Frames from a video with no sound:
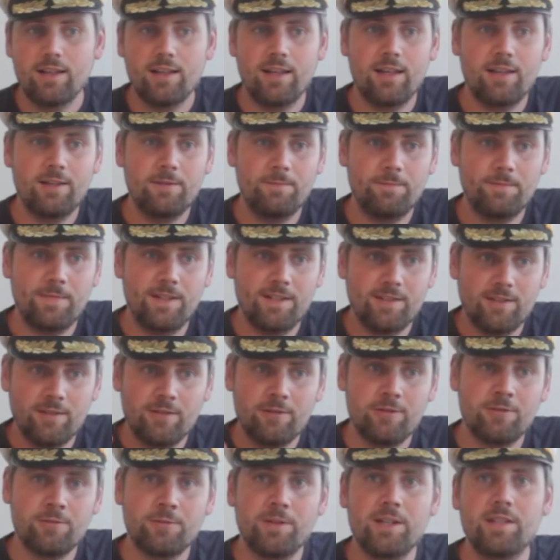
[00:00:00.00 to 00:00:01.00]
And it's
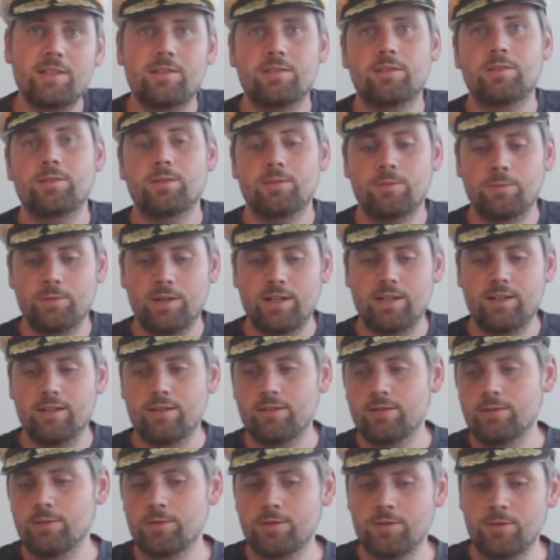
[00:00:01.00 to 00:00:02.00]
a great
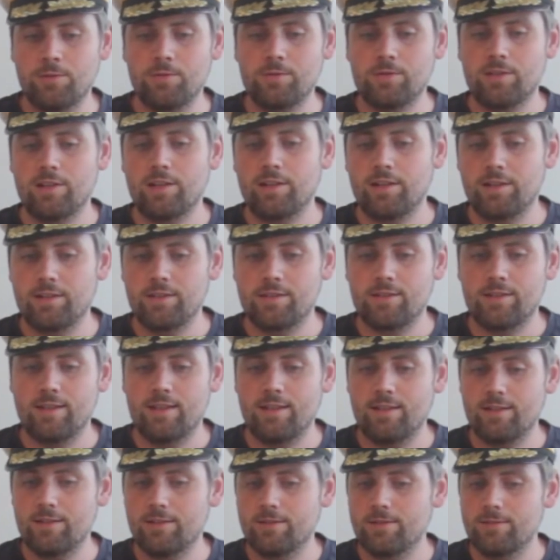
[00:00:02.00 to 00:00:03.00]
way to socialize,
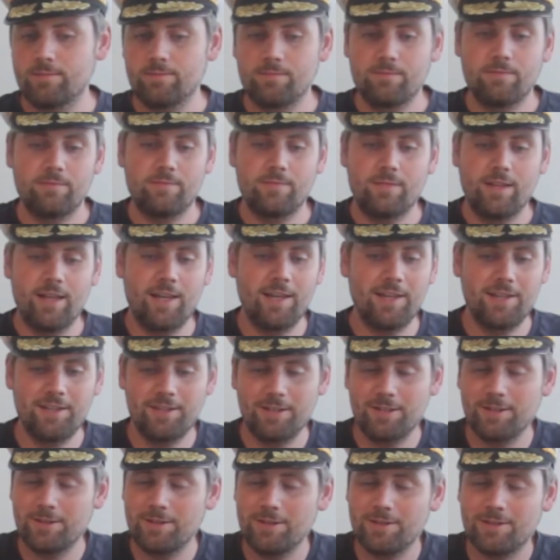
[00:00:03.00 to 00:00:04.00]
and
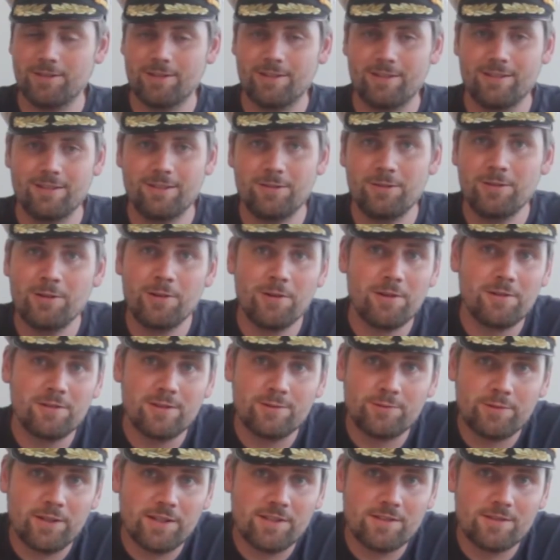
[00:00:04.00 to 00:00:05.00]
you learn
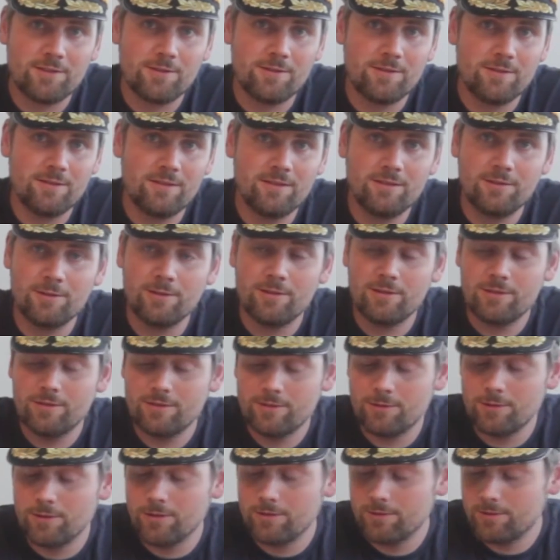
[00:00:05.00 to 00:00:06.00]
your friends to
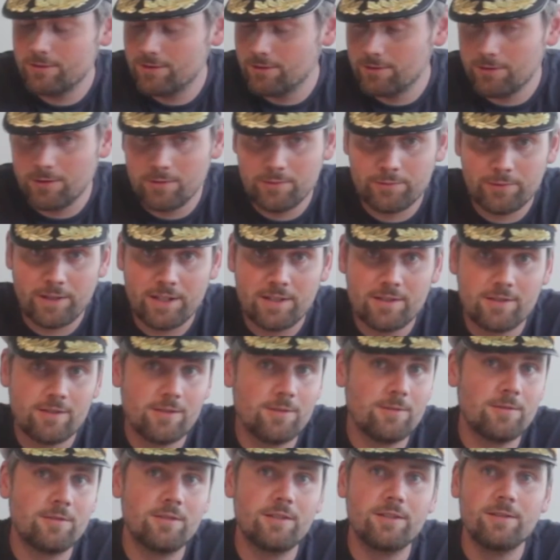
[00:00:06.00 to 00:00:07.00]
know your
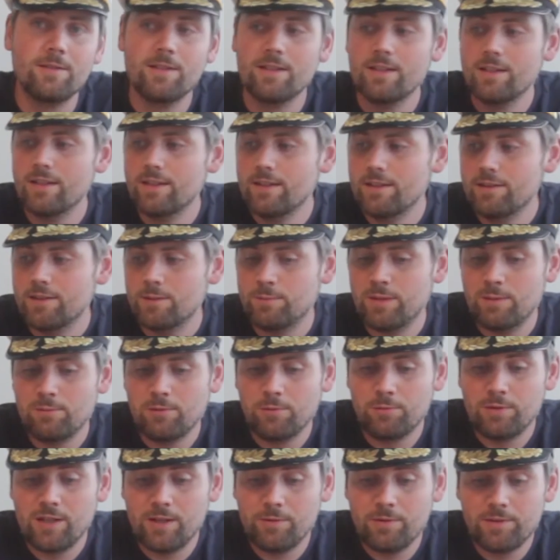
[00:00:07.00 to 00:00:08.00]
friends, or the
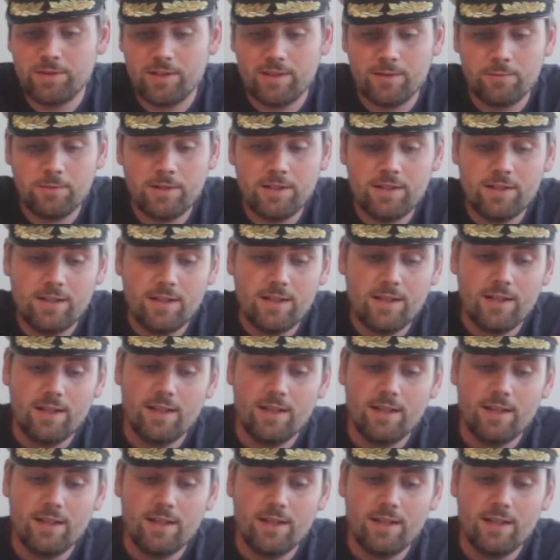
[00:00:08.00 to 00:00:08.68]
people you play with anyway.